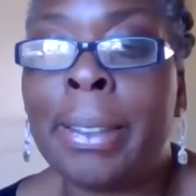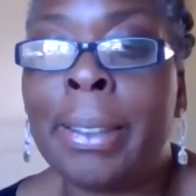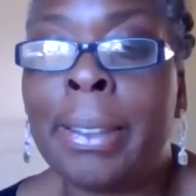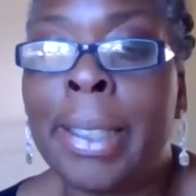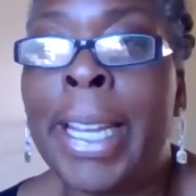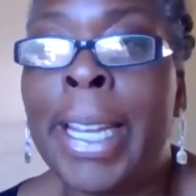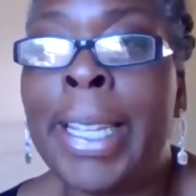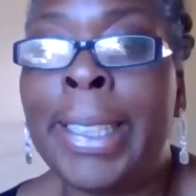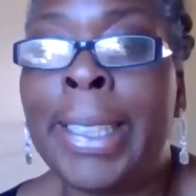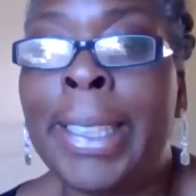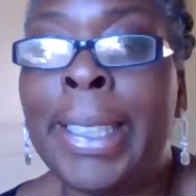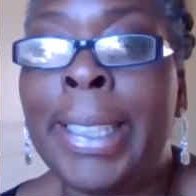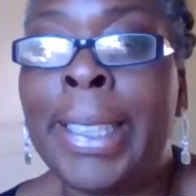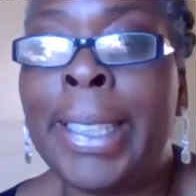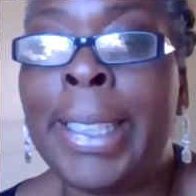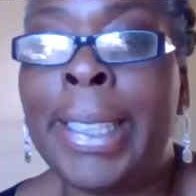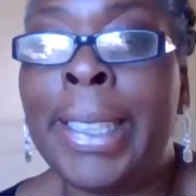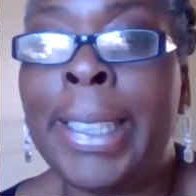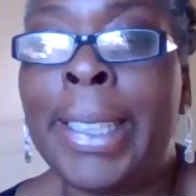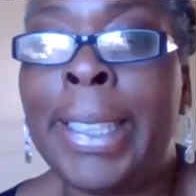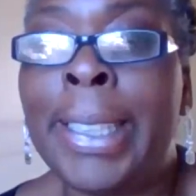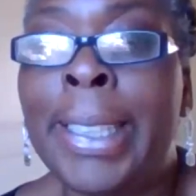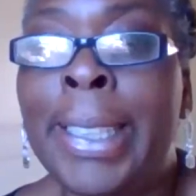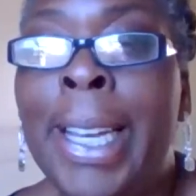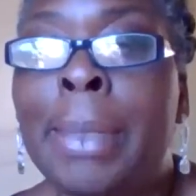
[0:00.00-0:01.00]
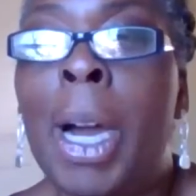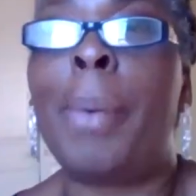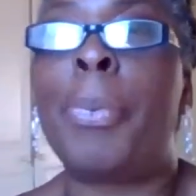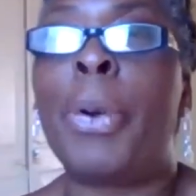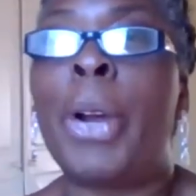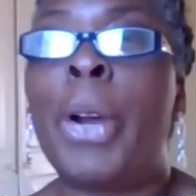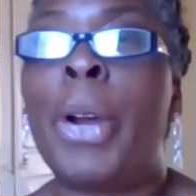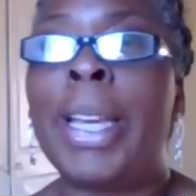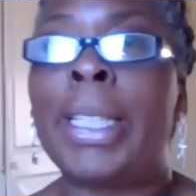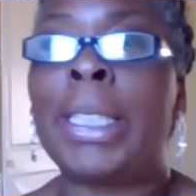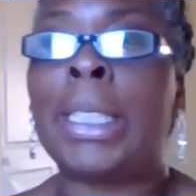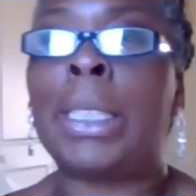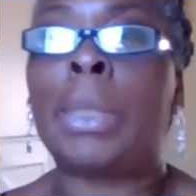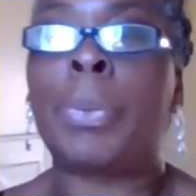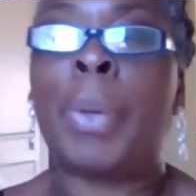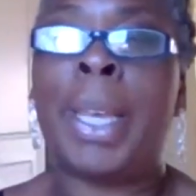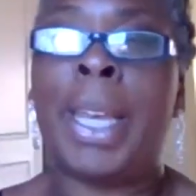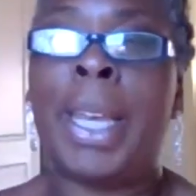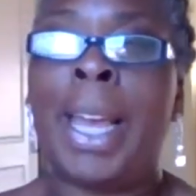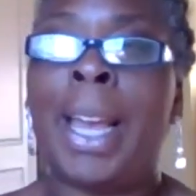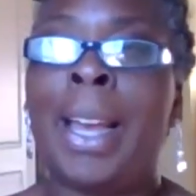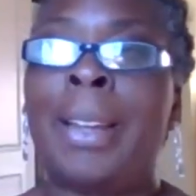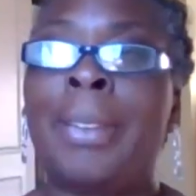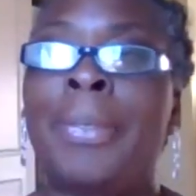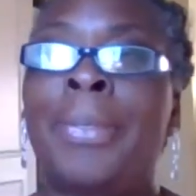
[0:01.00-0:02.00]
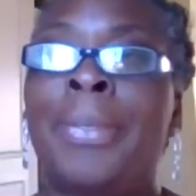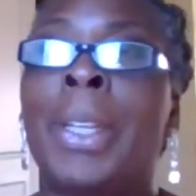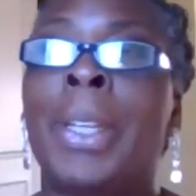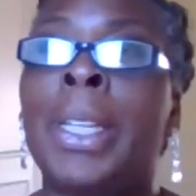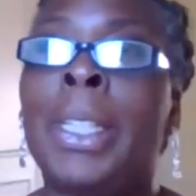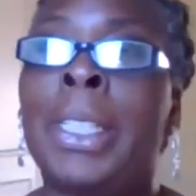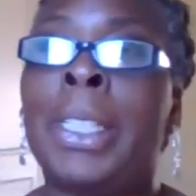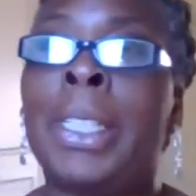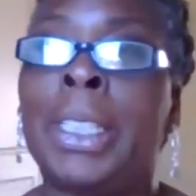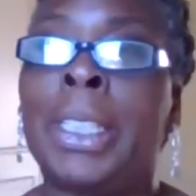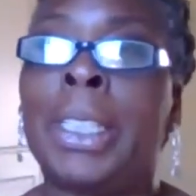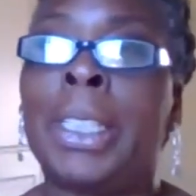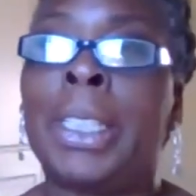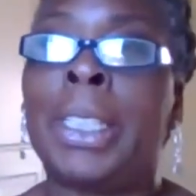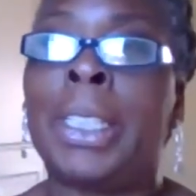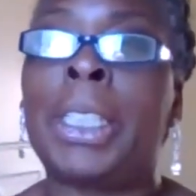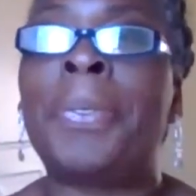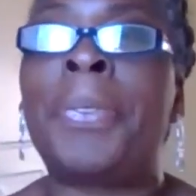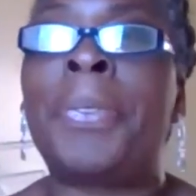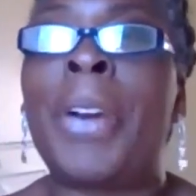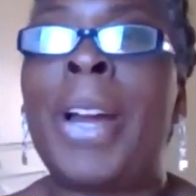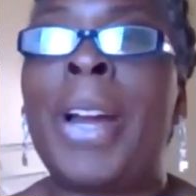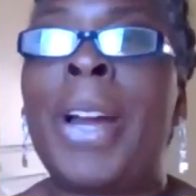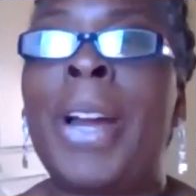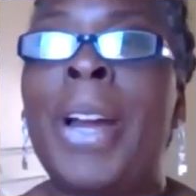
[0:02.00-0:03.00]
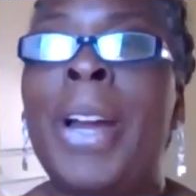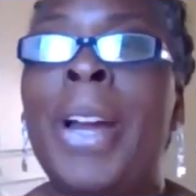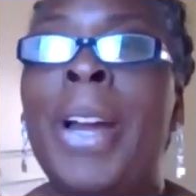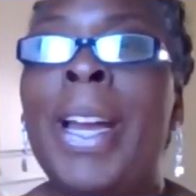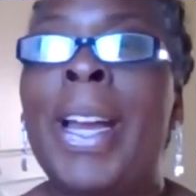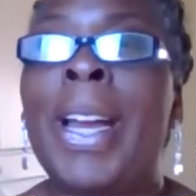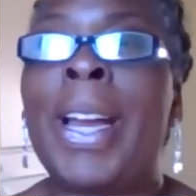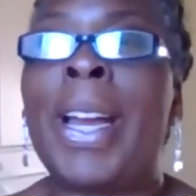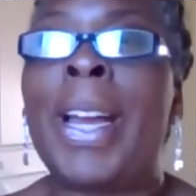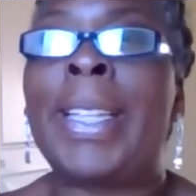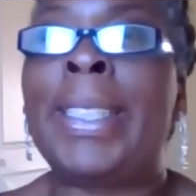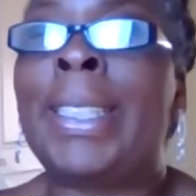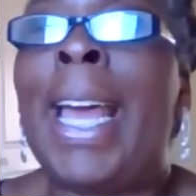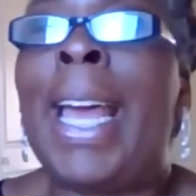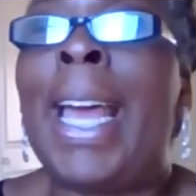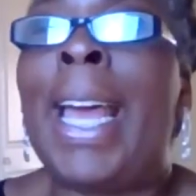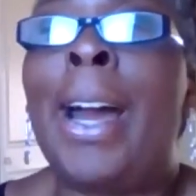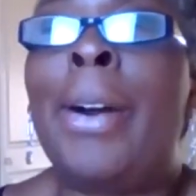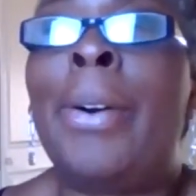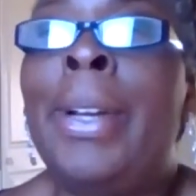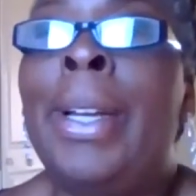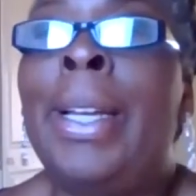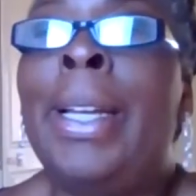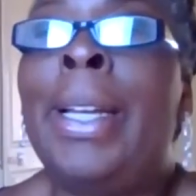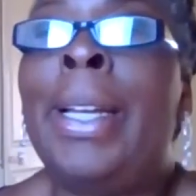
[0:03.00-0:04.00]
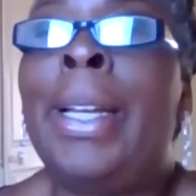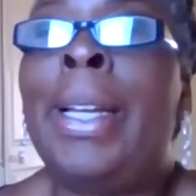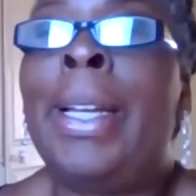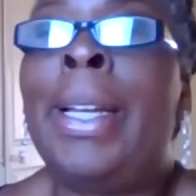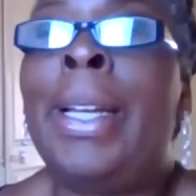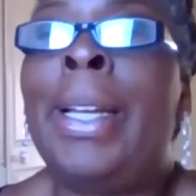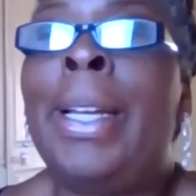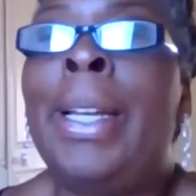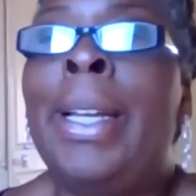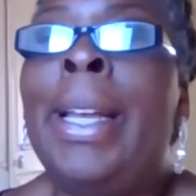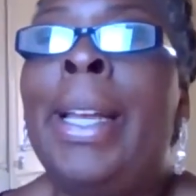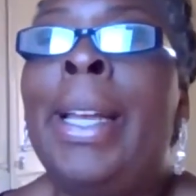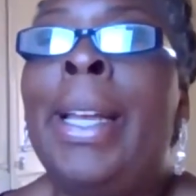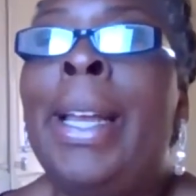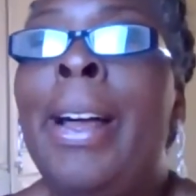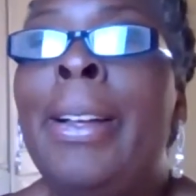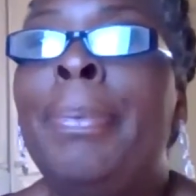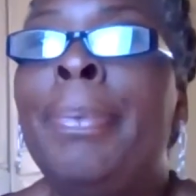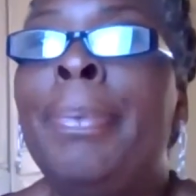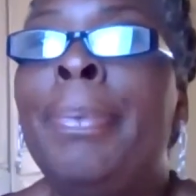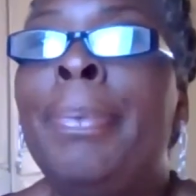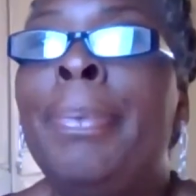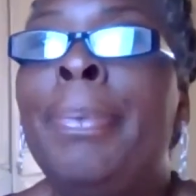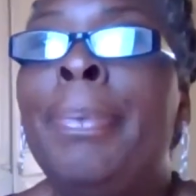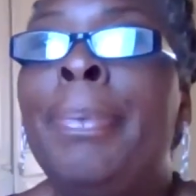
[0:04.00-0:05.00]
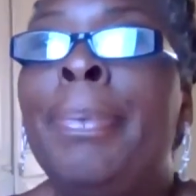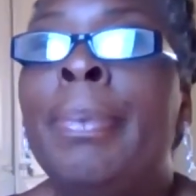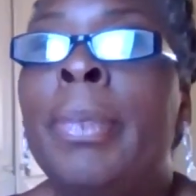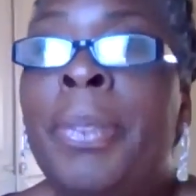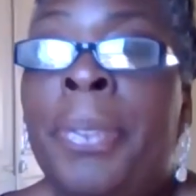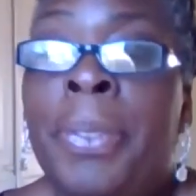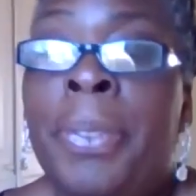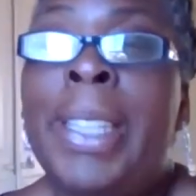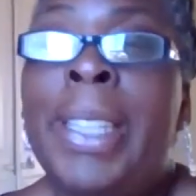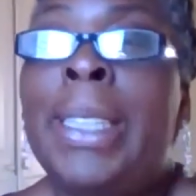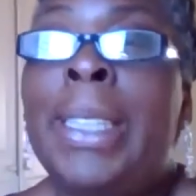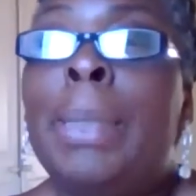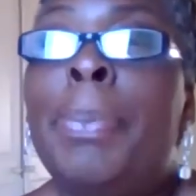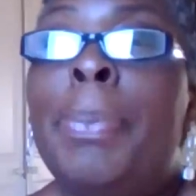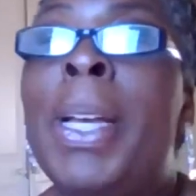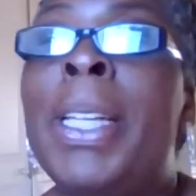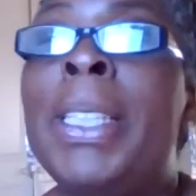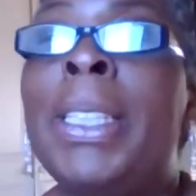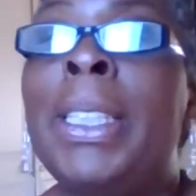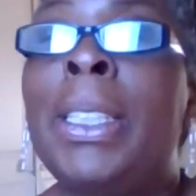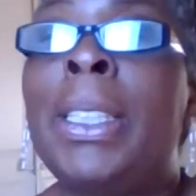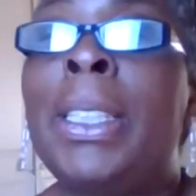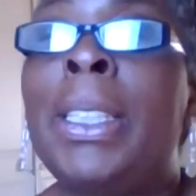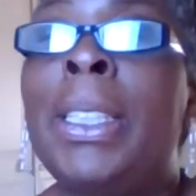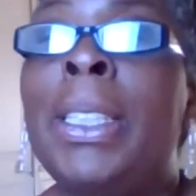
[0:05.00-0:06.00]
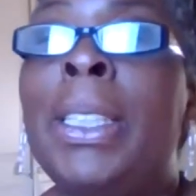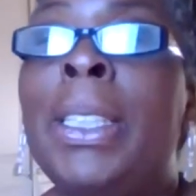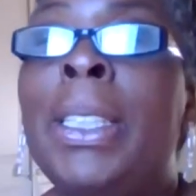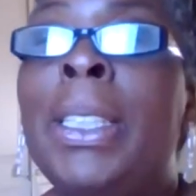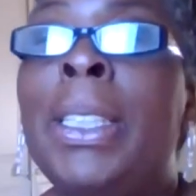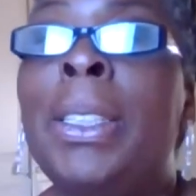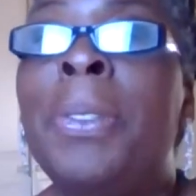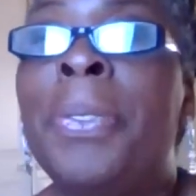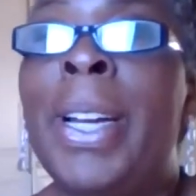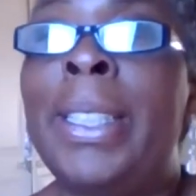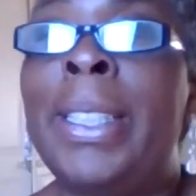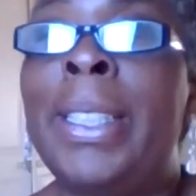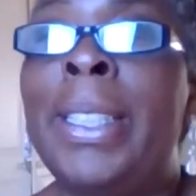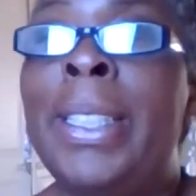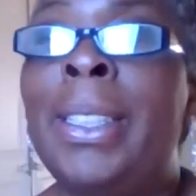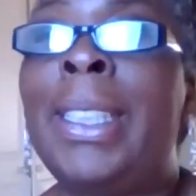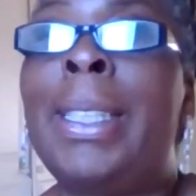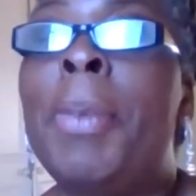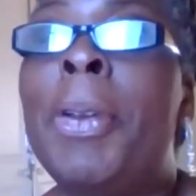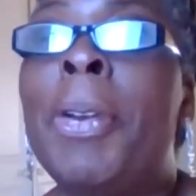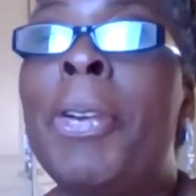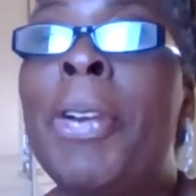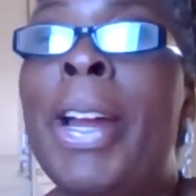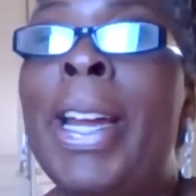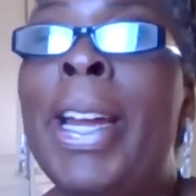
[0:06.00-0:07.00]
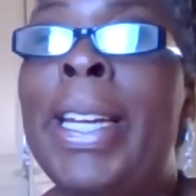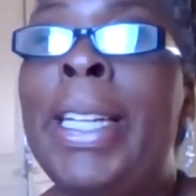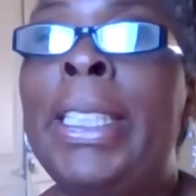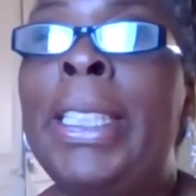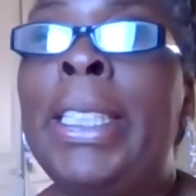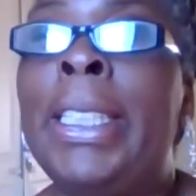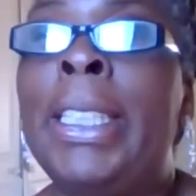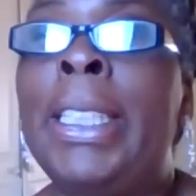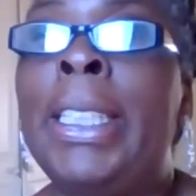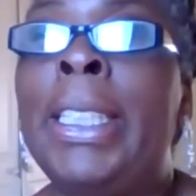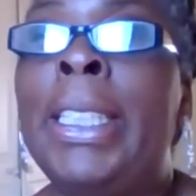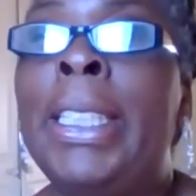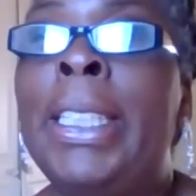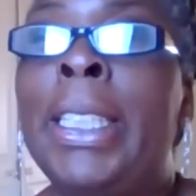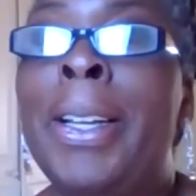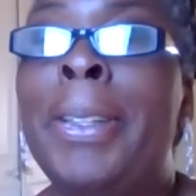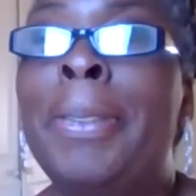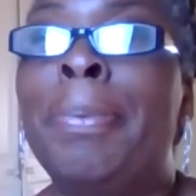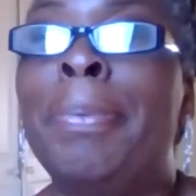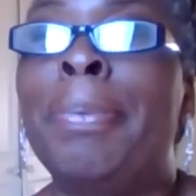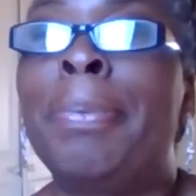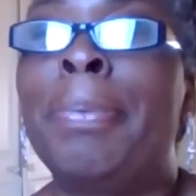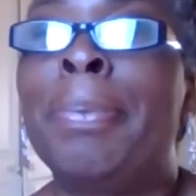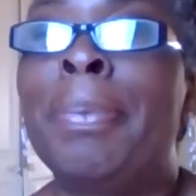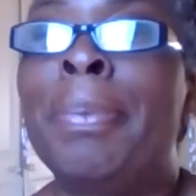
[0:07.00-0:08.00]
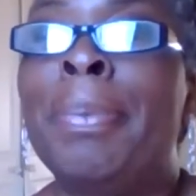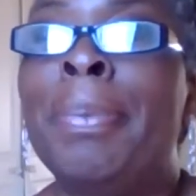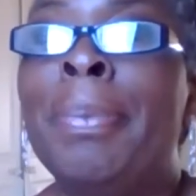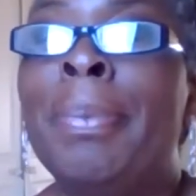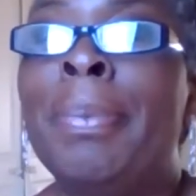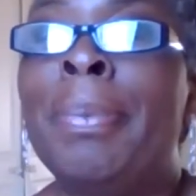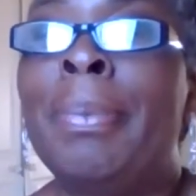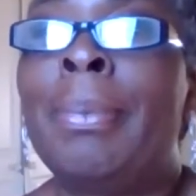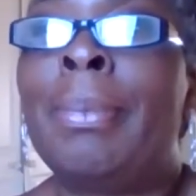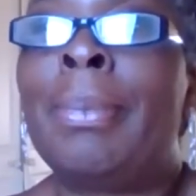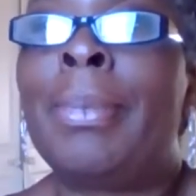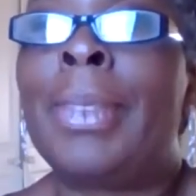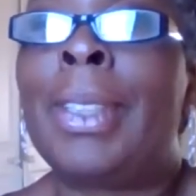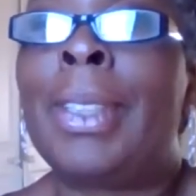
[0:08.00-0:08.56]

It, it does. My heart breaks. We have two friends now, um, friends, personal friends, similar age, um,